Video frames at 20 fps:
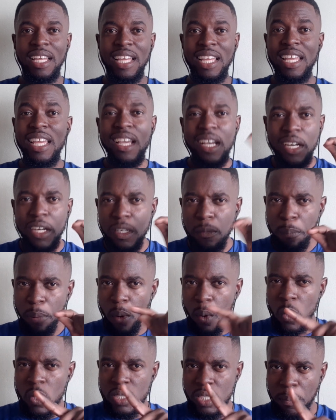it could
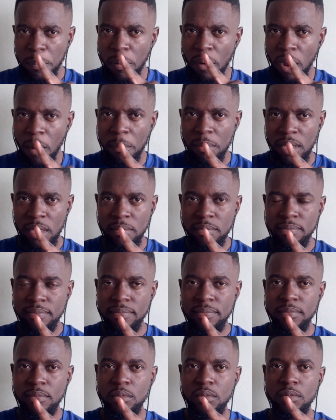pose a problem
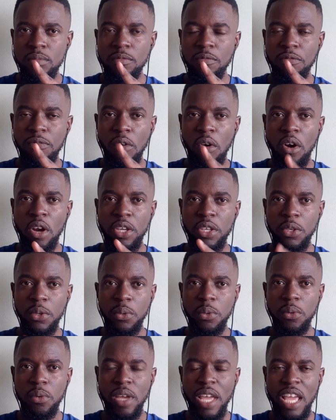for
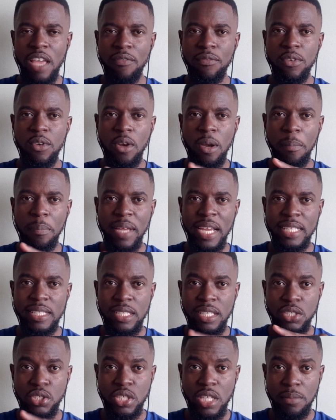you if you're applying to
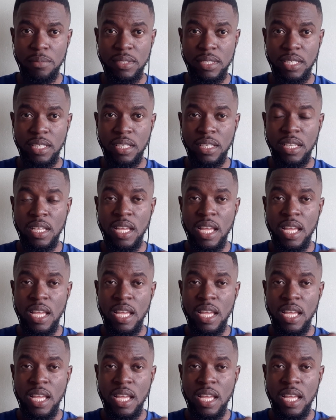the GMC.